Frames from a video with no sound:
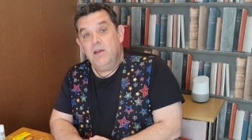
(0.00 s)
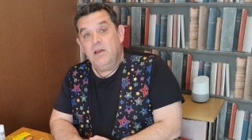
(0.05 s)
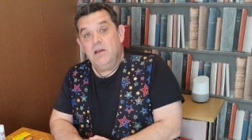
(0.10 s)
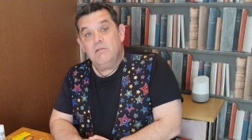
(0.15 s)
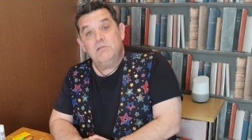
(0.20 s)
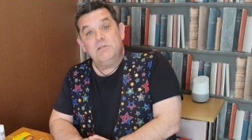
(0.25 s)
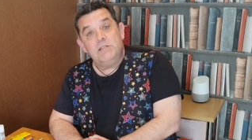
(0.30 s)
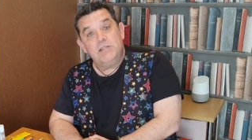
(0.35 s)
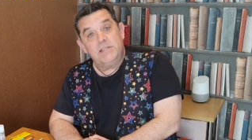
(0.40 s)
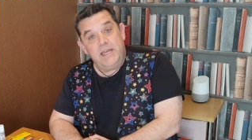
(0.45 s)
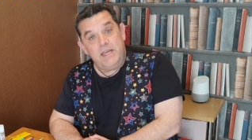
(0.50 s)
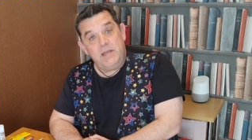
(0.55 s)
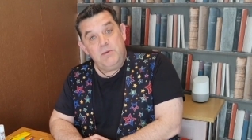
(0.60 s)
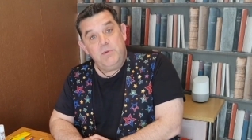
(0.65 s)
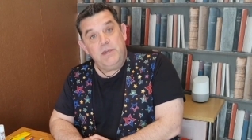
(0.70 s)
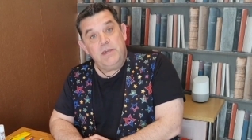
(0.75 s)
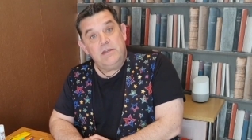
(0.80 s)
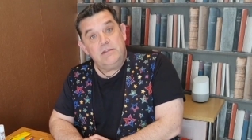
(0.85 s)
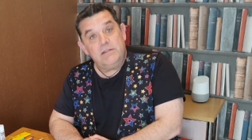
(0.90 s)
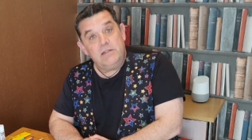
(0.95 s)
Well, today
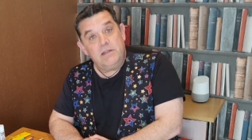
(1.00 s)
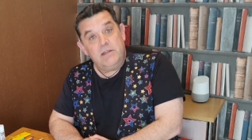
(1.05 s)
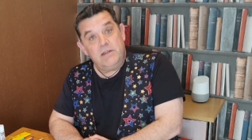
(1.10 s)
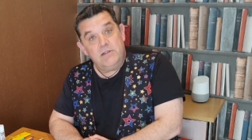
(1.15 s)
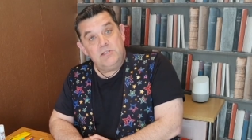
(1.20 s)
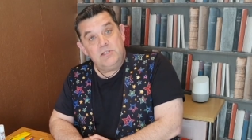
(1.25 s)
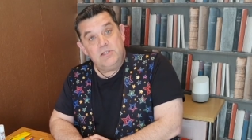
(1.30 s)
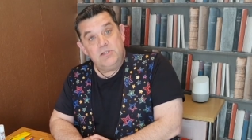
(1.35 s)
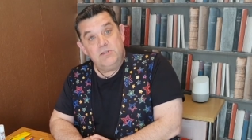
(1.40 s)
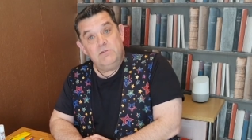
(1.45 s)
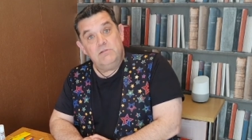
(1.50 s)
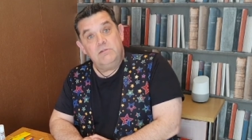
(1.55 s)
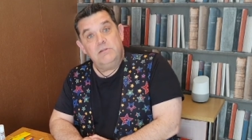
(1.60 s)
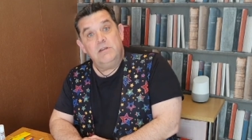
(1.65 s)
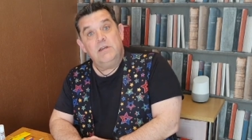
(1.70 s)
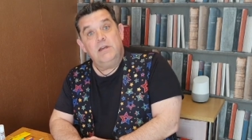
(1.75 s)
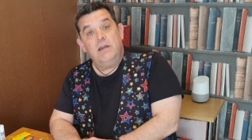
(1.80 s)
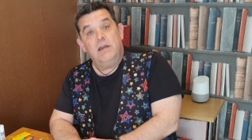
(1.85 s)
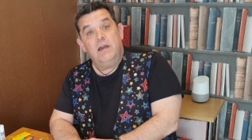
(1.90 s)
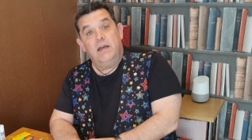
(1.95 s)
we're going to learn to do
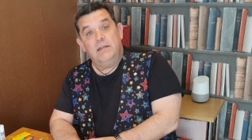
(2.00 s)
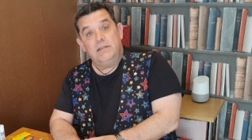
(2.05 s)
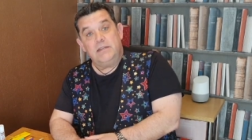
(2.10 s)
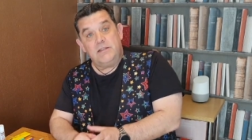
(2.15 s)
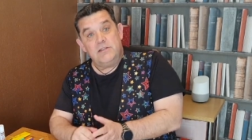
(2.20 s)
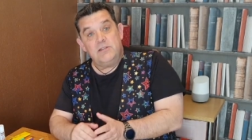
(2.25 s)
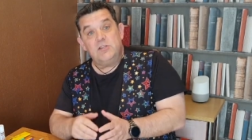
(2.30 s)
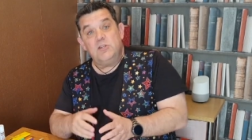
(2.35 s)
another